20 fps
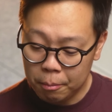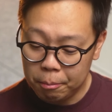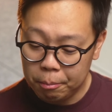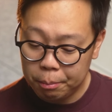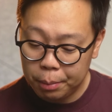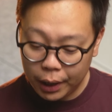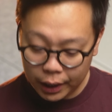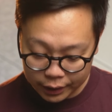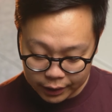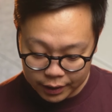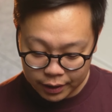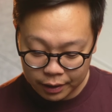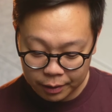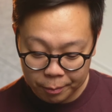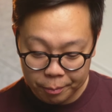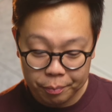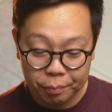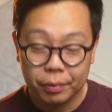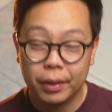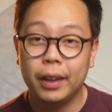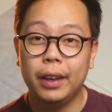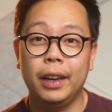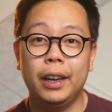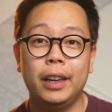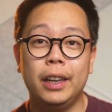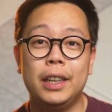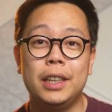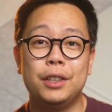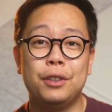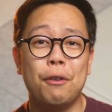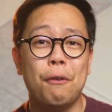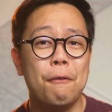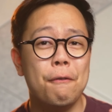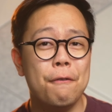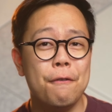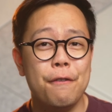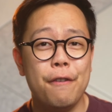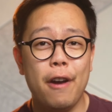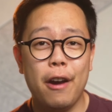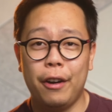but it is
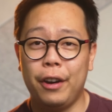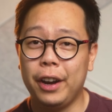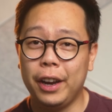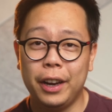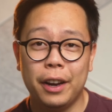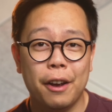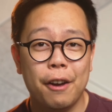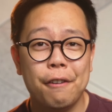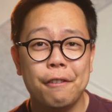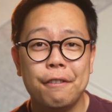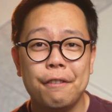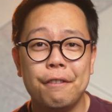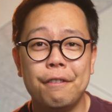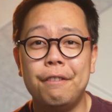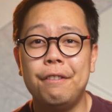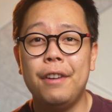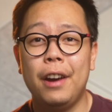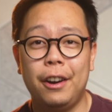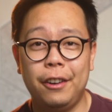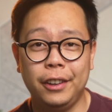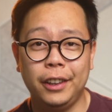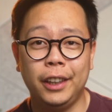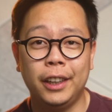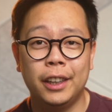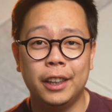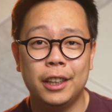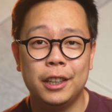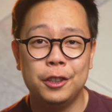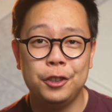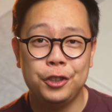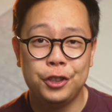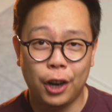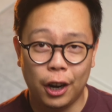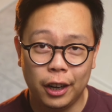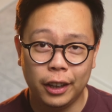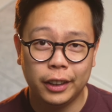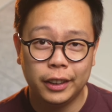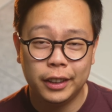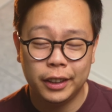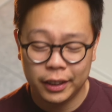very, very
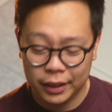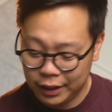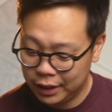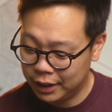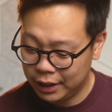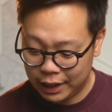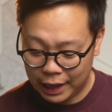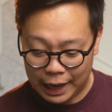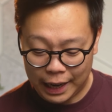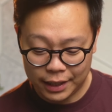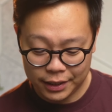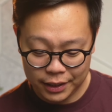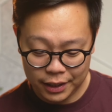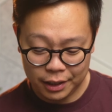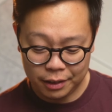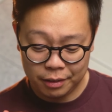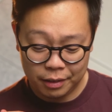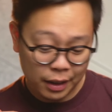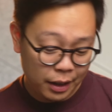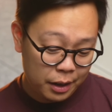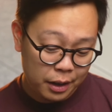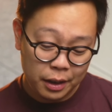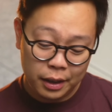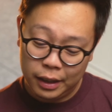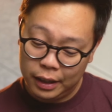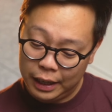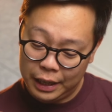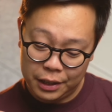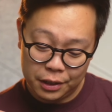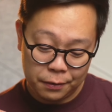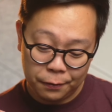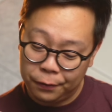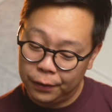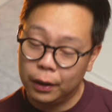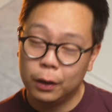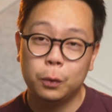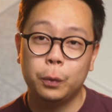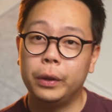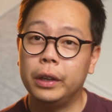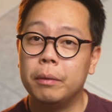dark. As in, it's
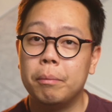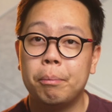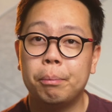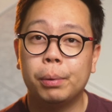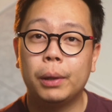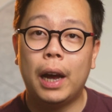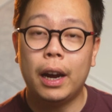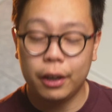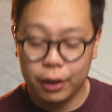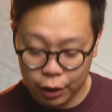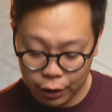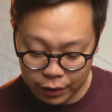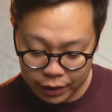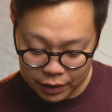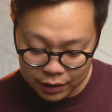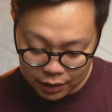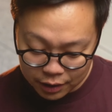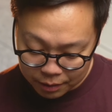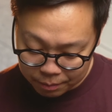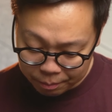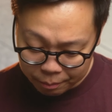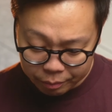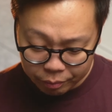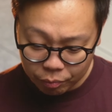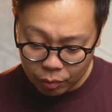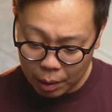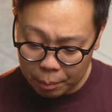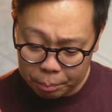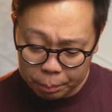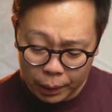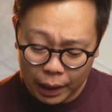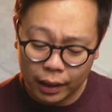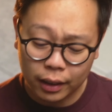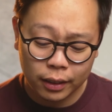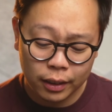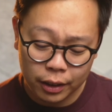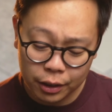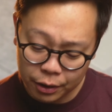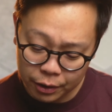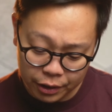filled with black currants, black
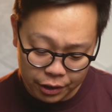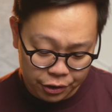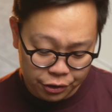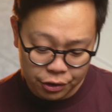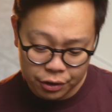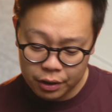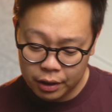licorice,